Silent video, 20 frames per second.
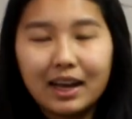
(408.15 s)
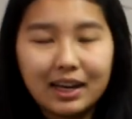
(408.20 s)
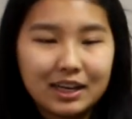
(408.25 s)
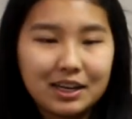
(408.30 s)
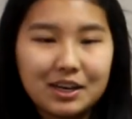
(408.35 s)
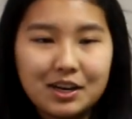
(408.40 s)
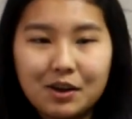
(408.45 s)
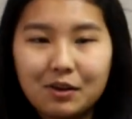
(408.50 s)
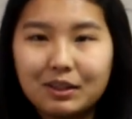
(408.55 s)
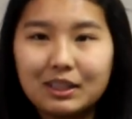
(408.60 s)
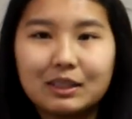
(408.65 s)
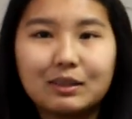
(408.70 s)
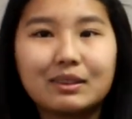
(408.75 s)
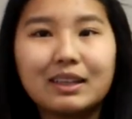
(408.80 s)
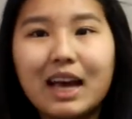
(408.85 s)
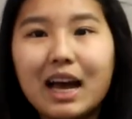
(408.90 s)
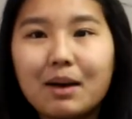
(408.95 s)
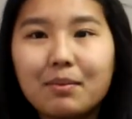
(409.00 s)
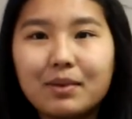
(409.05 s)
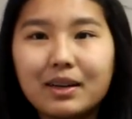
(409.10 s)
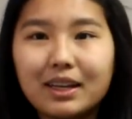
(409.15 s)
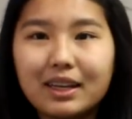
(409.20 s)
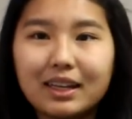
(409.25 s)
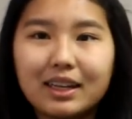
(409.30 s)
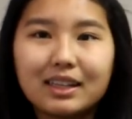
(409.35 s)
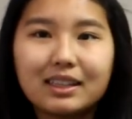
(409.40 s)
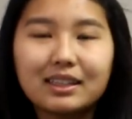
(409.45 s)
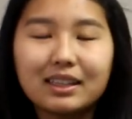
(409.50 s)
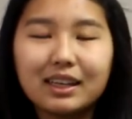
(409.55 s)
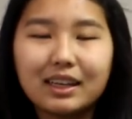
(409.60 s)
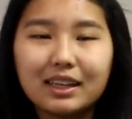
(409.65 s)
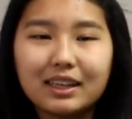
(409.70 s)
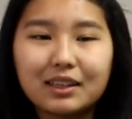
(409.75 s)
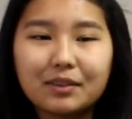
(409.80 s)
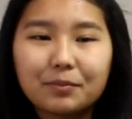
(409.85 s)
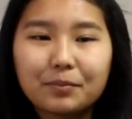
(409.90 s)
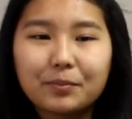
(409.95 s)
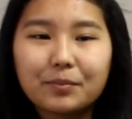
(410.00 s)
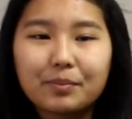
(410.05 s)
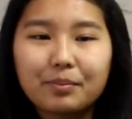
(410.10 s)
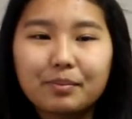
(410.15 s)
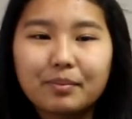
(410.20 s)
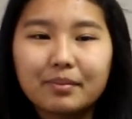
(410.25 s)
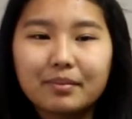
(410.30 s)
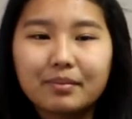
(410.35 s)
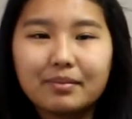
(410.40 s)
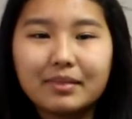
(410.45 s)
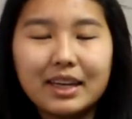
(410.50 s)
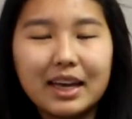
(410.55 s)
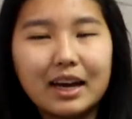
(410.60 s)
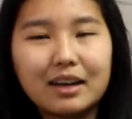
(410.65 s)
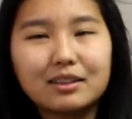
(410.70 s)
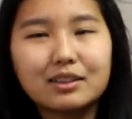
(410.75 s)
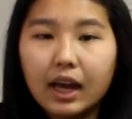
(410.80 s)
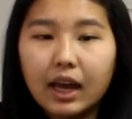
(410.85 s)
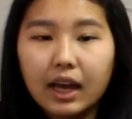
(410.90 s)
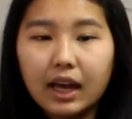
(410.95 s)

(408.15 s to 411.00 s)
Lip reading: I didn't know this was happening. It's like, yes.